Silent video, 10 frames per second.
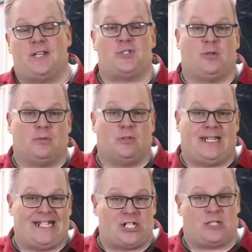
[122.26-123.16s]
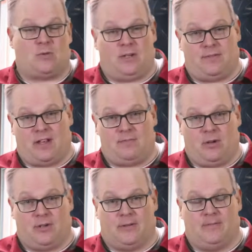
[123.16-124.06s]
Subaru EJ25
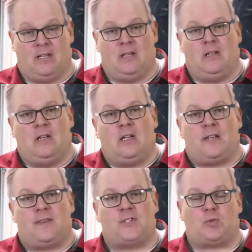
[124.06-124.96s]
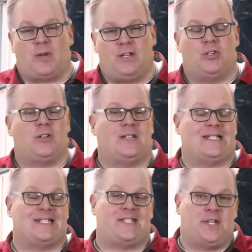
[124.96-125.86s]
motor. This way, you're going
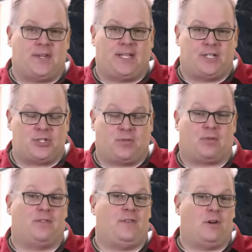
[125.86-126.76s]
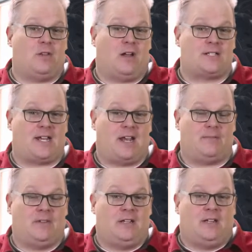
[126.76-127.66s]
to seal the engine for a very long
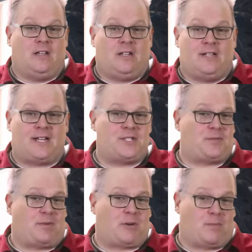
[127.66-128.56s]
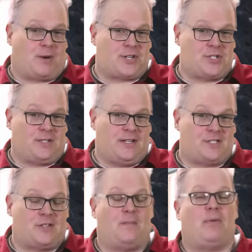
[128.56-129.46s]
time, not just from compression
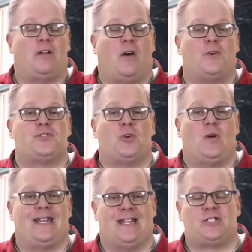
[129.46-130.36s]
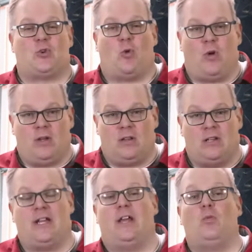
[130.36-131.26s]
leaks, but also against
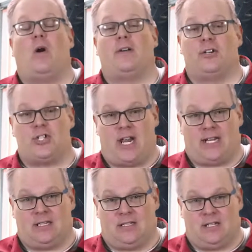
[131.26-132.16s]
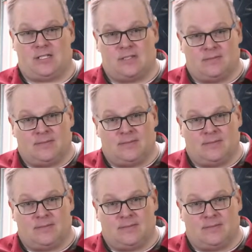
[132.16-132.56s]
oil and water jacket leaks.